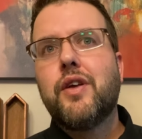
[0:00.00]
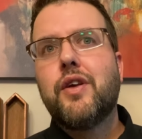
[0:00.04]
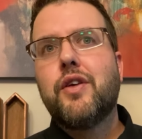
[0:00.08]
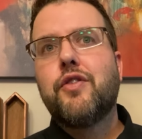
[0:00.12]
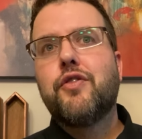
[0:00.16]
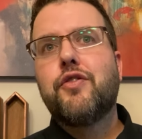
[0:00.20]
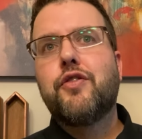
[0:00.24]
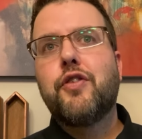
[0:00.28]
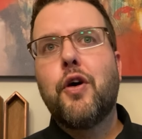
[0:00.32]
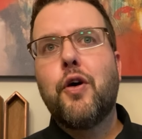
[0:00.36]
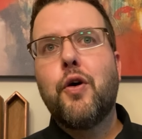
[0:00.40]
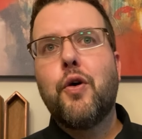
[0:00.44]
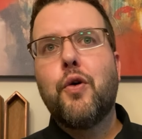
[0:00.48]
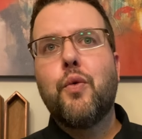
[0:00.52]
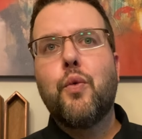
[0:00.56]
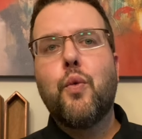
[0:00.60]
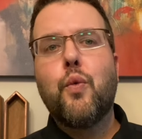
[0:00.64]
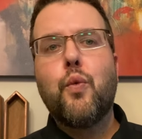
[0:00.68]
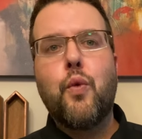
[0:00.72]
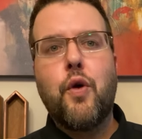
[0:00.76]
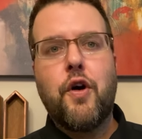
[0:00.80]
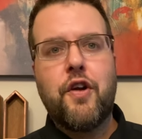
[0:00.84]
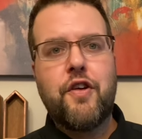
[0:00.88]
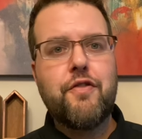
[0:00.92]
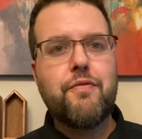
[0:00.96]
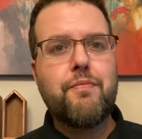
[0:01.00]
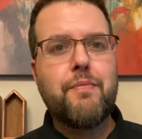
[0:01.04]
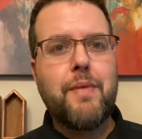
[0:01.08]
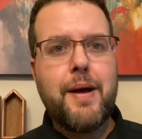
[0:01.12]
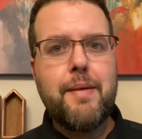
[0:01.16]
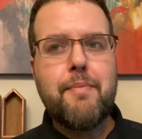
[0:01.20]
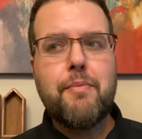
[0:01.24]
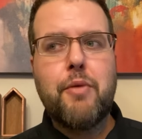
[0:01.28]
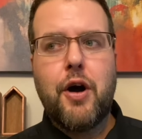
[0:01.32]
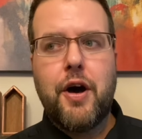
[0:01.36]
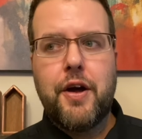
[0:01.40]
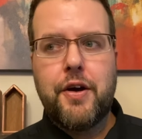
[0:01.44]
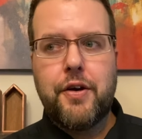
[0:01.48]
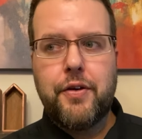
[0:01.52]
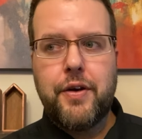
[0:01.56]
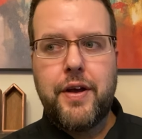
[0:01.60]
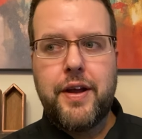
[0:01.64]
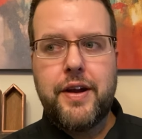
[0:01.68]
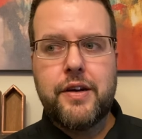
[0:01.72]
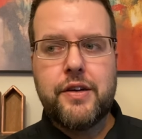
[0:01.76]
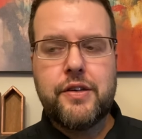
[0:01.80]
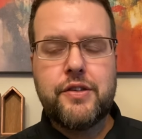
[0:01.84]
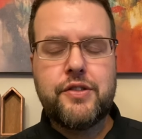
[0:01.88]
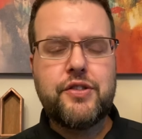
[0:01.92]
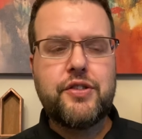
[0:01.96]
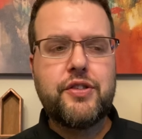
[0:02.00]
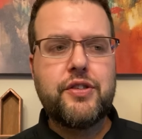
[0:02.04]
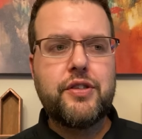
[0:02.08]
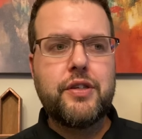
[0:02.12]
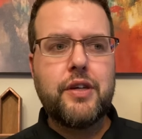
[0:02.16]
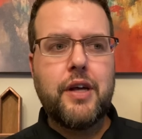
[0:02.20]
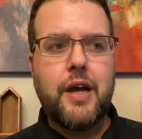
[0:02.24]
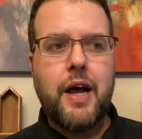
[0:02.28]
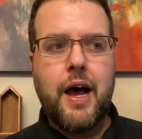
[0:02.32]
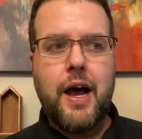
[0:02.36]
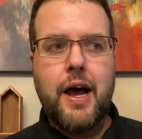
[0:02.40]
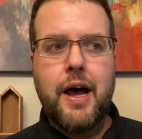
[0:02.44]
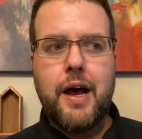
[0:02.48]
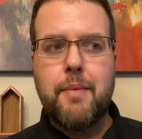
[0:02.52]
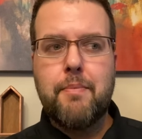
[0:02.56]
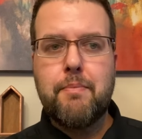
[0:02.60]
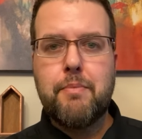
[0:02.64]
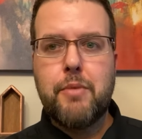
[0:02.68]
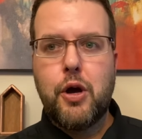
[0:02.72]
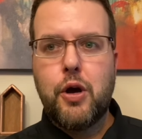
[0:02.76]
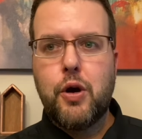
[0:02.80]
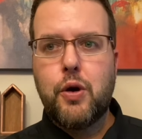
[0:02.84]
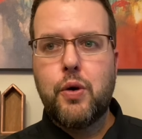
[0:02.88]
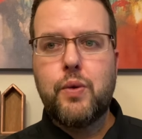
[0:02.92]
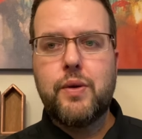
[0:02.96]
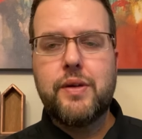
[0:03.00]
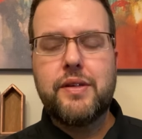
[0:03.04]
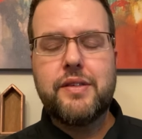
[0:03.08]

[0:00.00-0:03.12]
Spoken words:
So one of my moderators, Mo,